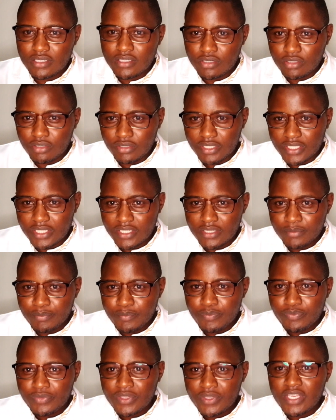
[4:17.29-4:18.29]
coil,
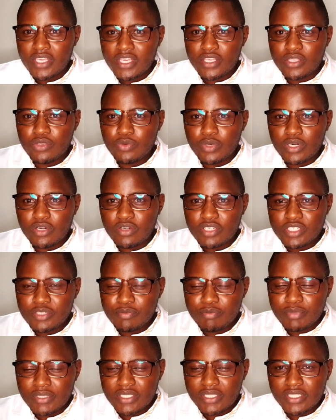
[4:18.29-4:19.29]
you will
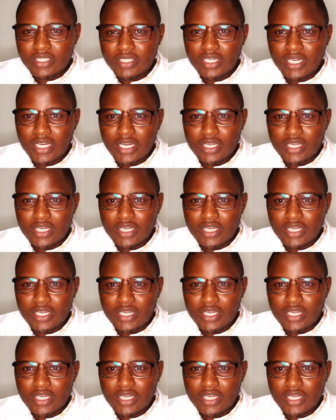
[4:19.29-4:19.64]
not be